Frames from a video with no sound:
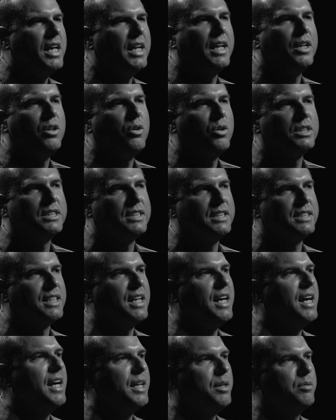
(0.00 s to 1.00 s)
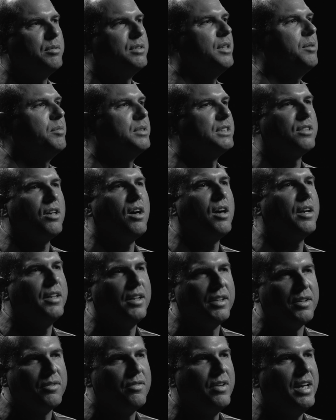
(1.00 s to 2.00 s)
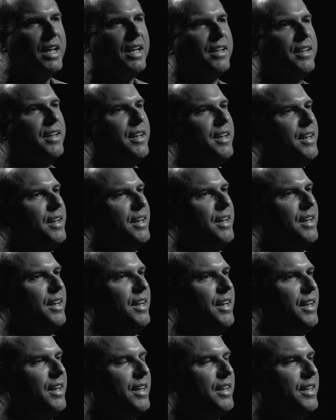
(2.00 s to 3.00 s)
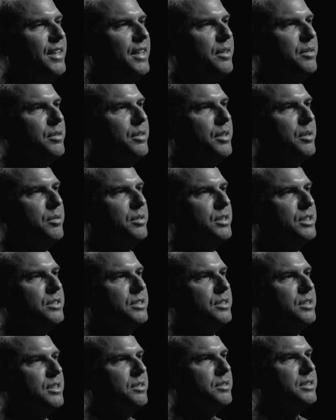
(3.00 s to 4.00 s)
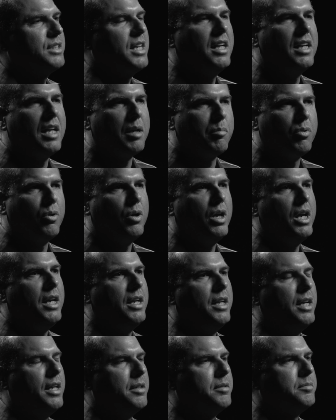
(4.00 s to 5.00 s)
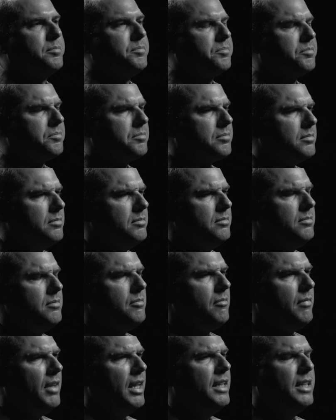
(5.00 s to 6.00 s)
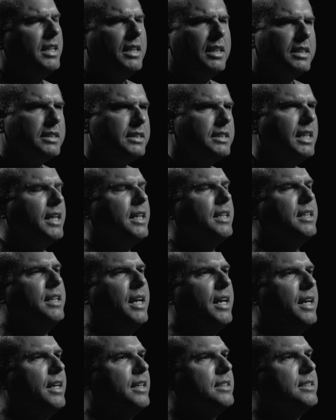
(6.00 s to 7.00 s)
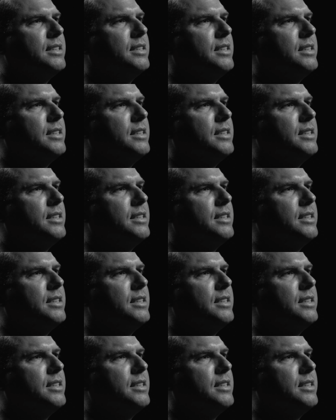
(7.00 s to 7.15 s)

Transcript: night I noticed this guy, he, he was talking on the vent, and it, it was it was kind of like praying. And, and then the second day,